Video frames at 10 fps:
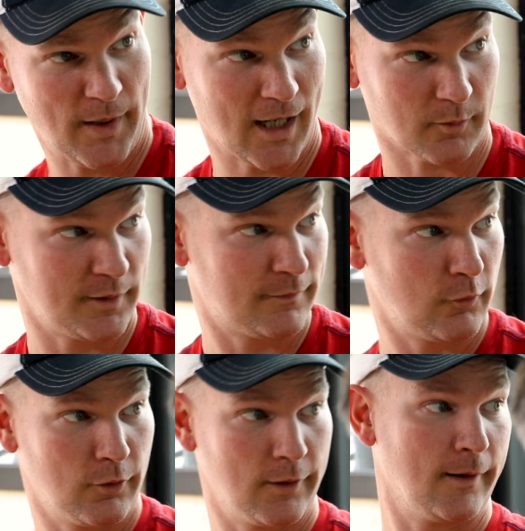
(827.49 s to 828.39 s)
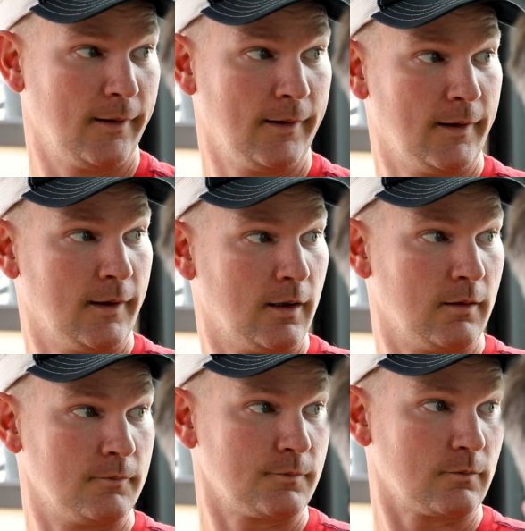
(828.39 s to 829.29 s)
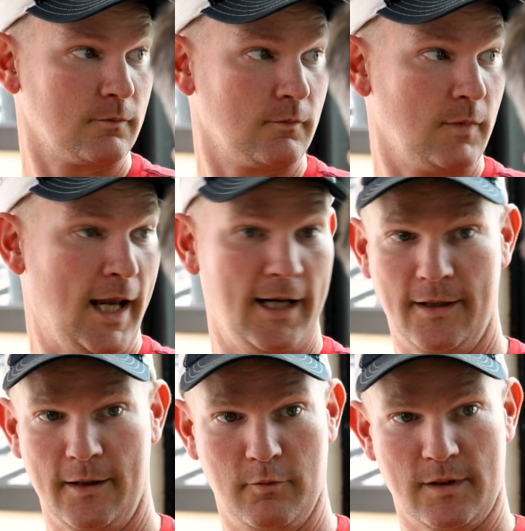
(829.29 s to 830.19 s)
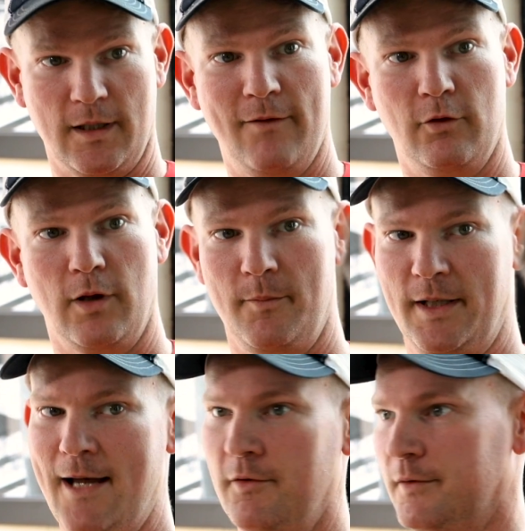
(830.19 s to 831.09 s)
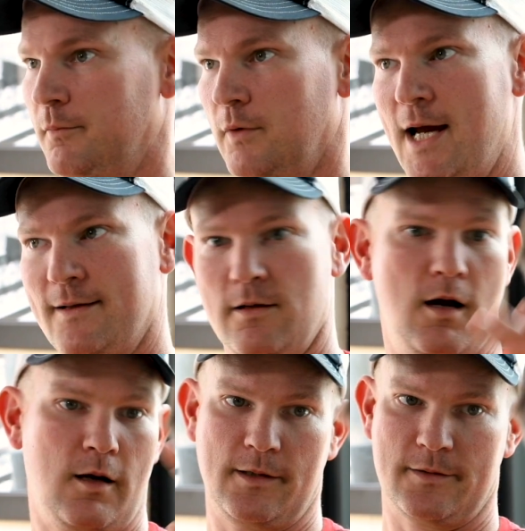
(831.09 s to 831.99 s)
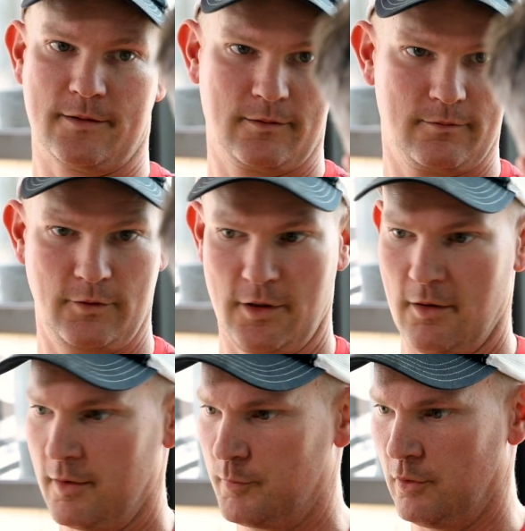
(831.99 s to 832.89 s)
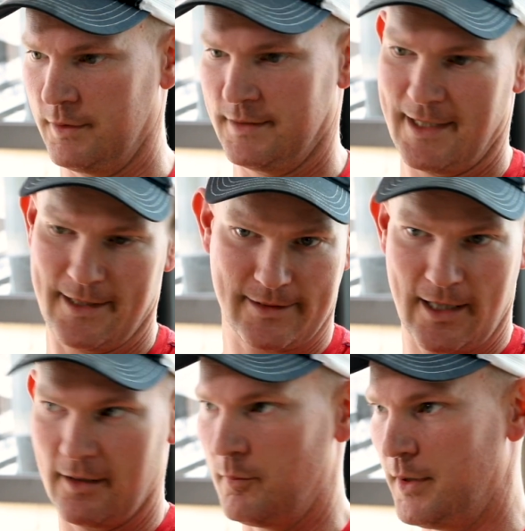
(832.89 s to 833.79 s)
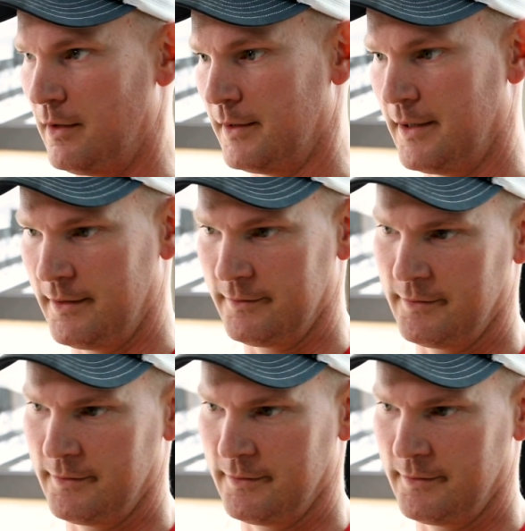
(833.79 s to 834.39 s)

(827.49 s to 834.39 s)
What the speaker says: back before anything was level. I mean, that was last August. You know, they're pulling the tanks out of the building.